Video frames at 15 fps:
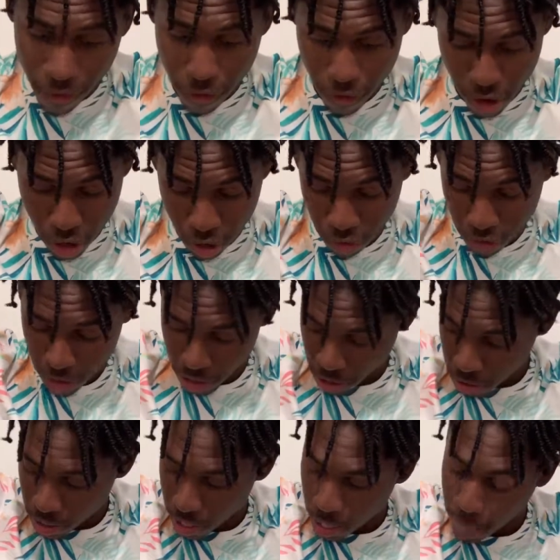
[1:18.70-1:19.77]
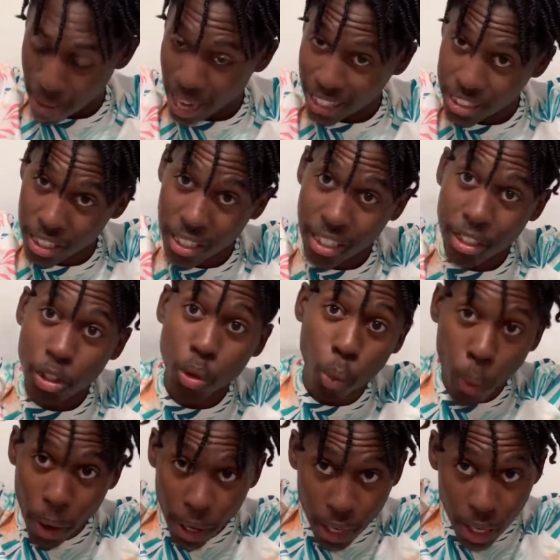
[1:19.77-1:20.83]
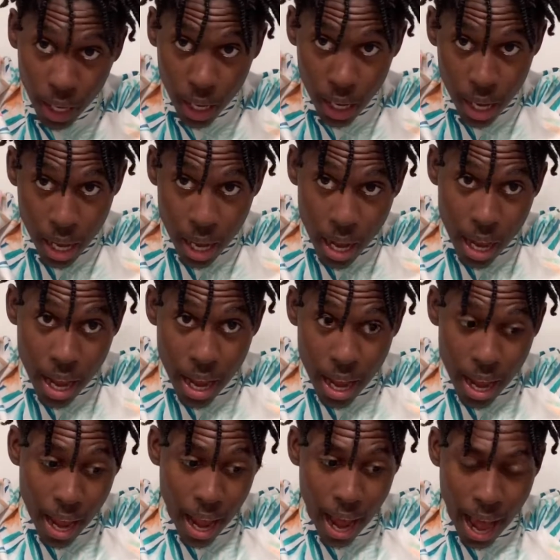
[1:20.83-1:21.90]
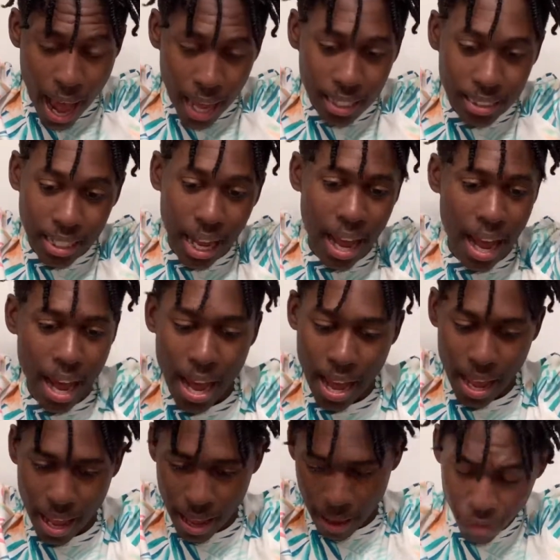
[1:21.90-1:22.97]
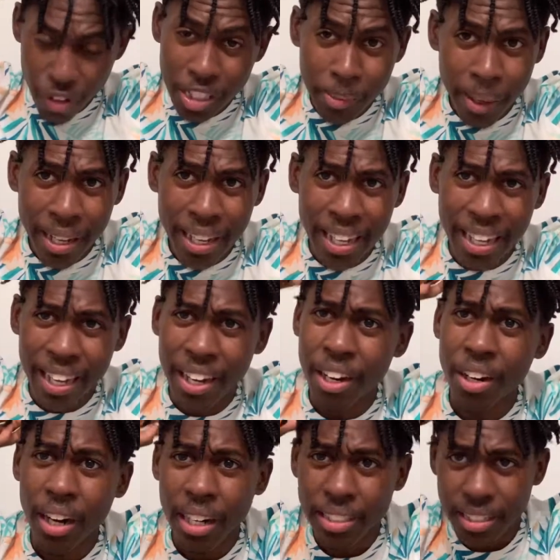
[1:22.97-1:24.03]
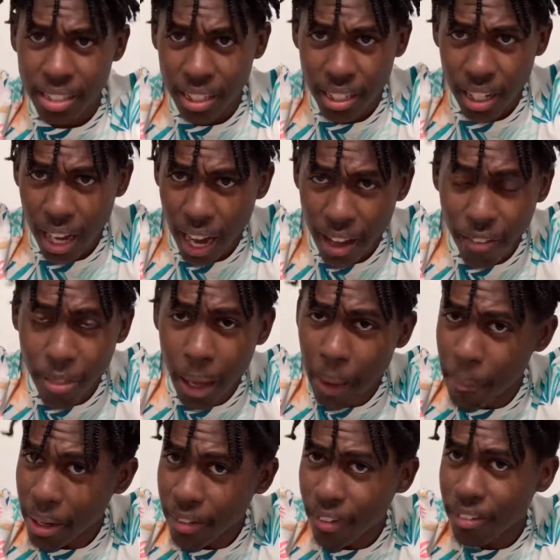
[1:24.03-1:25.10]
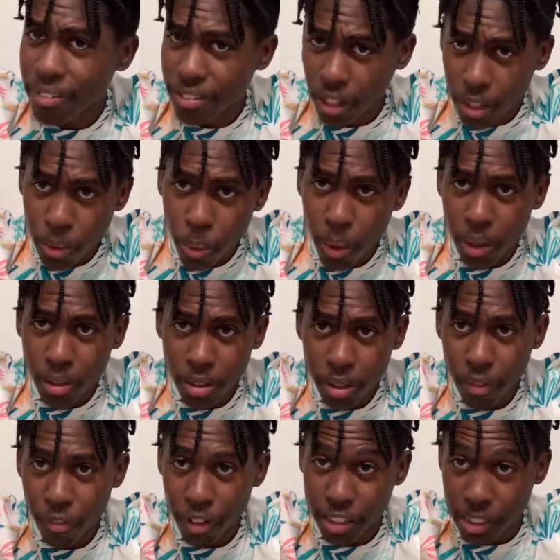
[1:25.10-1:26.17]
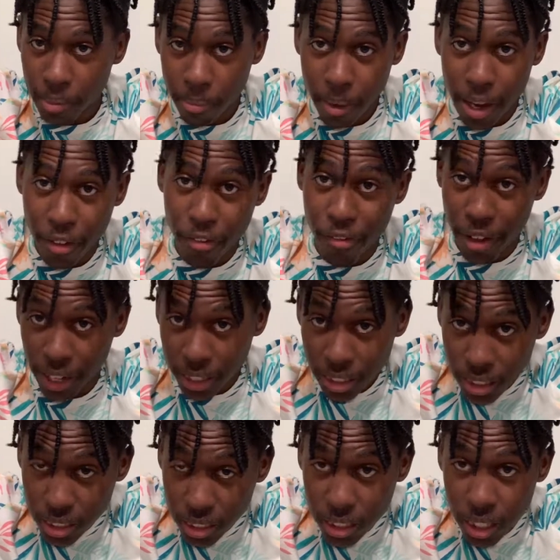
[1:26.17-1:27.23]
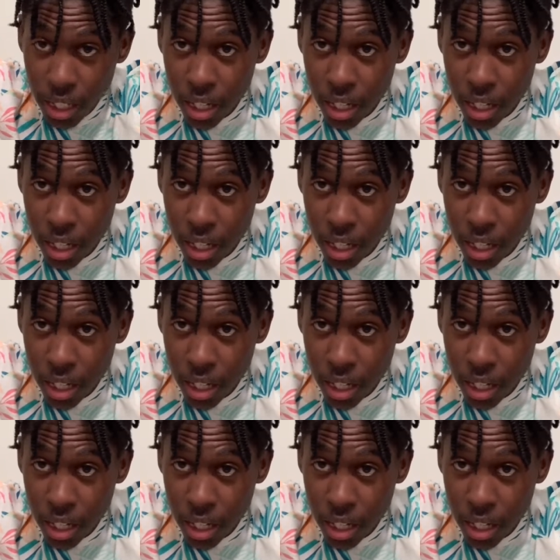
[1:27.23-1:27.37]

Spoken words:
first video that I'm actually doing as I fix my hair, I'd say. I believe I've done one fixing my face.